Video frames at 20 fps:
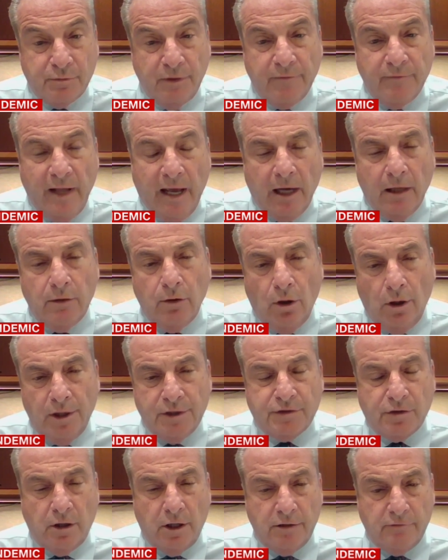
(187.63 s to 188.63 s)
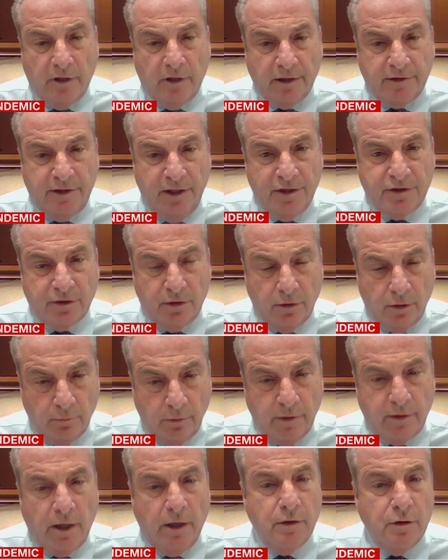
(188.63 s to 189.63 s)
we've now launched Hard Rock Digital
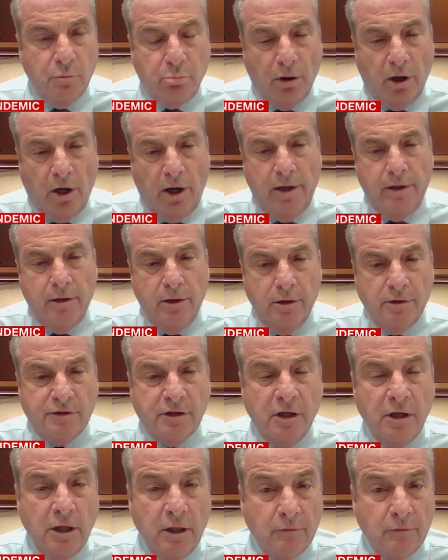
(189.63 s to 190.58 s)
with our new partners,